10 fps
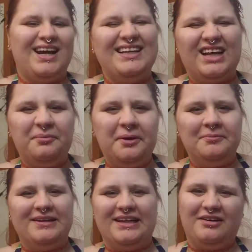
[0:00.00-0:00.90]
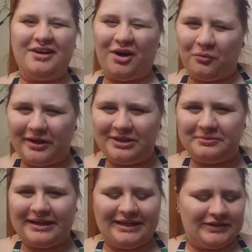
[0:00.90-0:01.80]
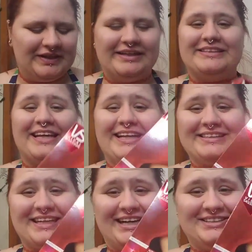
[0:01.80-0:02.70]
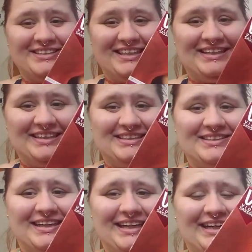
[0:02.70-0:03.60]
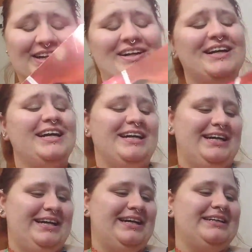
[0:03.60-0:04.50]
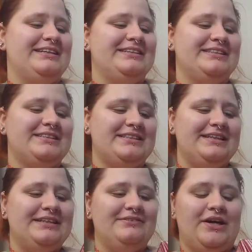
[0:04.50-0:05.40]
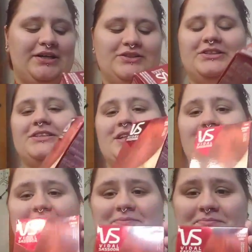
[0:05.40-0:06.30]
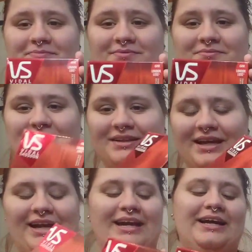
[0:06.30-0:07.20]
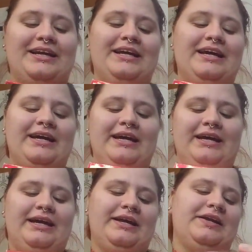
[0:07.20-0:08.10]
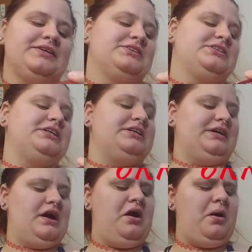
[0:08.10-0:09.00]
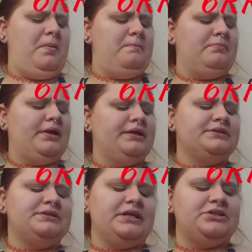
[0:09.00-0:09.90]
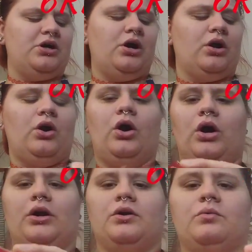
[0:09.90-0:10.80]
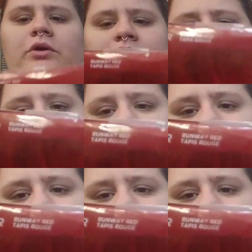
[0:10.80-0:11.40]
A lot of people love how red my hair is. It's actually this right here. It is the Violet Salon, and it is the 6RR, Runaway